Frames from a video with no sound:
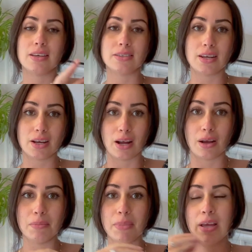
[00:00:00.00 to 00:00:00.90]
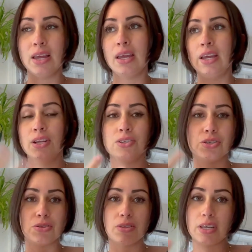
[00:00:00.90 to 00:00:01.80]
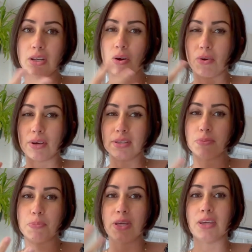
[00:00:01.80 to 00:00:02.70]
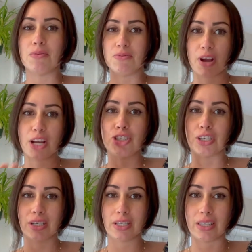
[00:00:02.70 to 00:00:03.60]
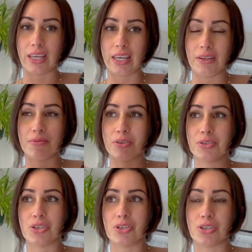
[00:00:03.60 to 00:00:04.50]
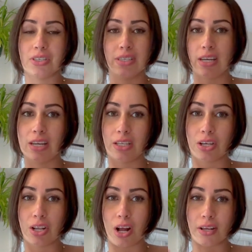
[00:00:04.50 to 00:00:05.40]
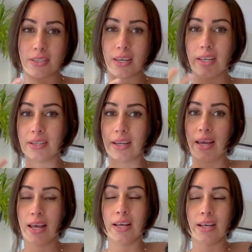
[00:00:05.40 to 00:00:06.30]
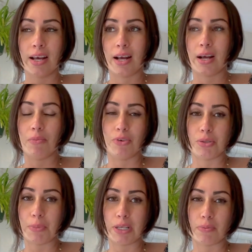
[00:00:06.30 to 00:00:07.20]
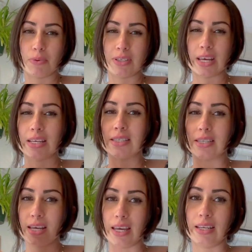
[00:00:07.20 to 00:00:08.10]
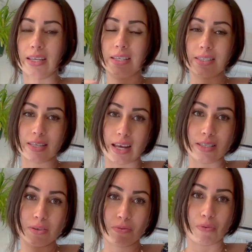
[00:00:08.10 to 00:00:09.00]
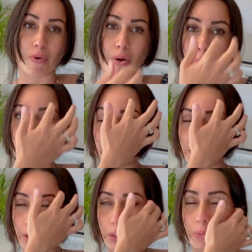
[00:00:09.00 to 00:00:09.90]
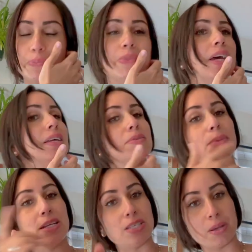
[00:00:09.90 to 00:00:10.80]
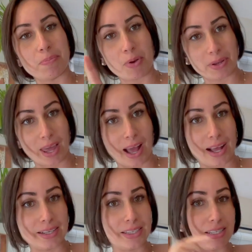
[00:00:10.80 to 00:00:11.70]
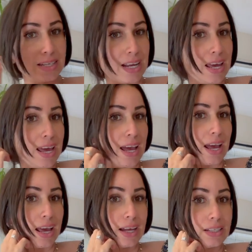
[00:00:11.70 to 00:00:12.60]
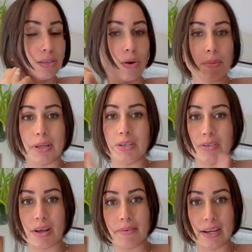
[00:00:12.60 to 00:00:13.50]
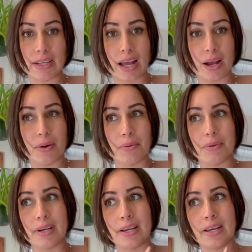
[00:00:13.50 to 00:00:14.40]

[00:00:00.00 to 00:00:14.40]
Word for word: as they come, just so they can always be fresh and clean versus just sitting in the closet um, which makes more sense and is less overwhelming. So that is my tip on that. And so I'm gonna do that right now.